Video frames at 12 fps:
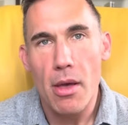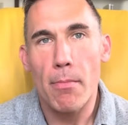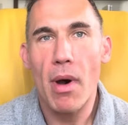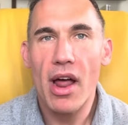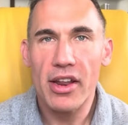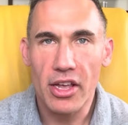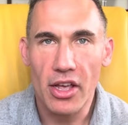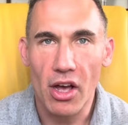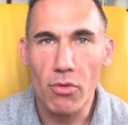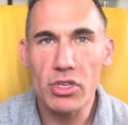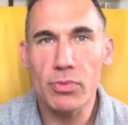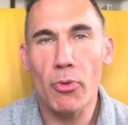Monica
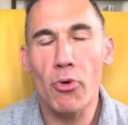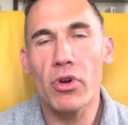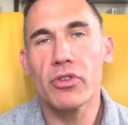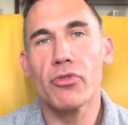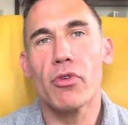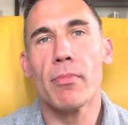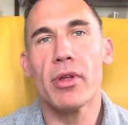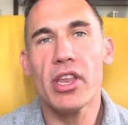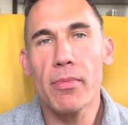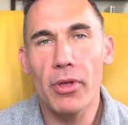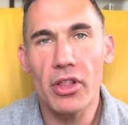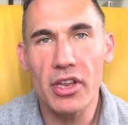was born to a
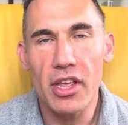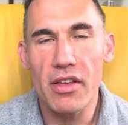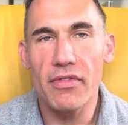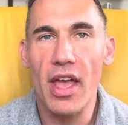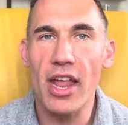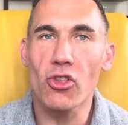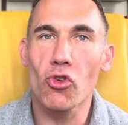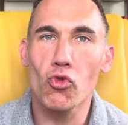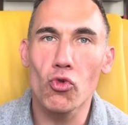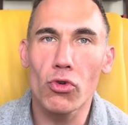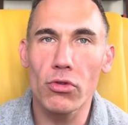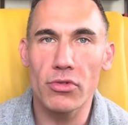manipulative and
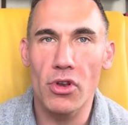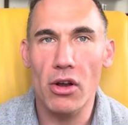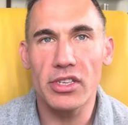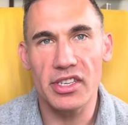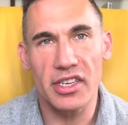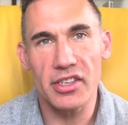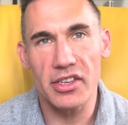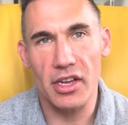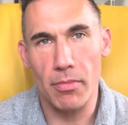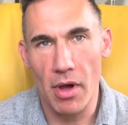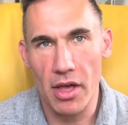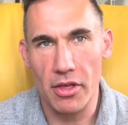cruel
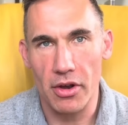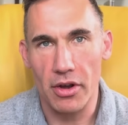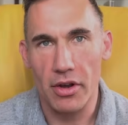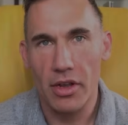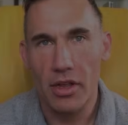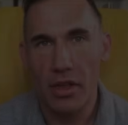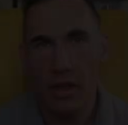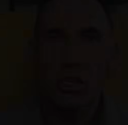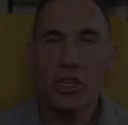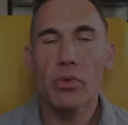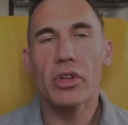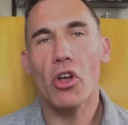narcissistic mother.
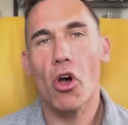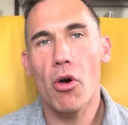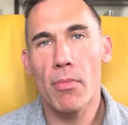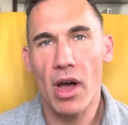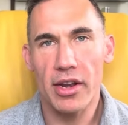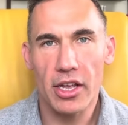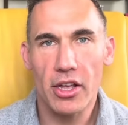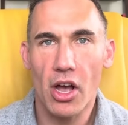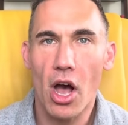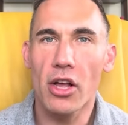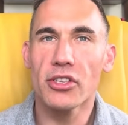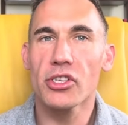She would call
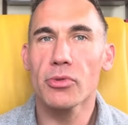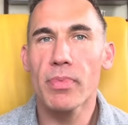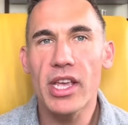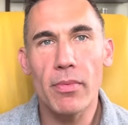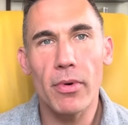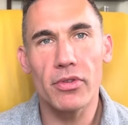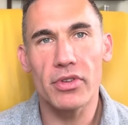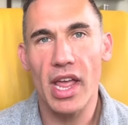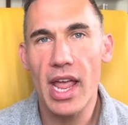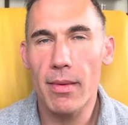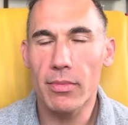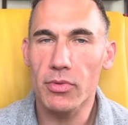Monica unspeakable
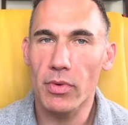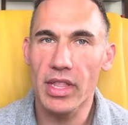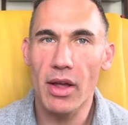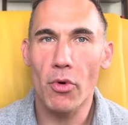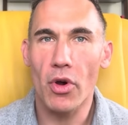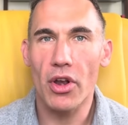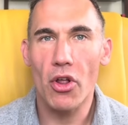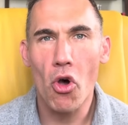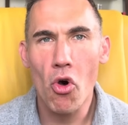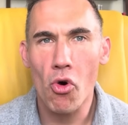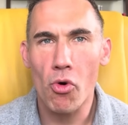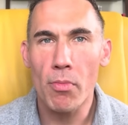names when they were at
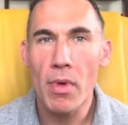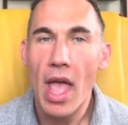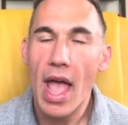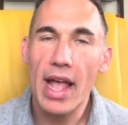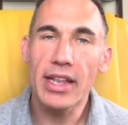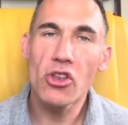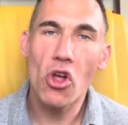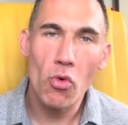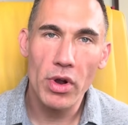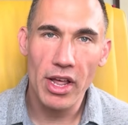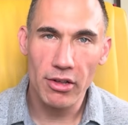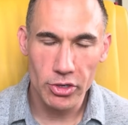home and no
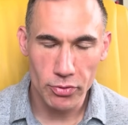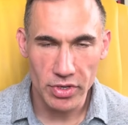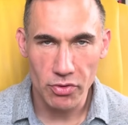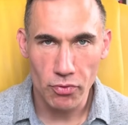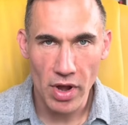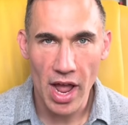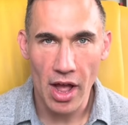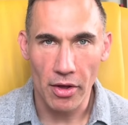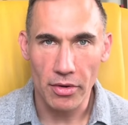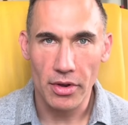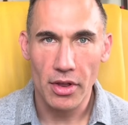one else was around.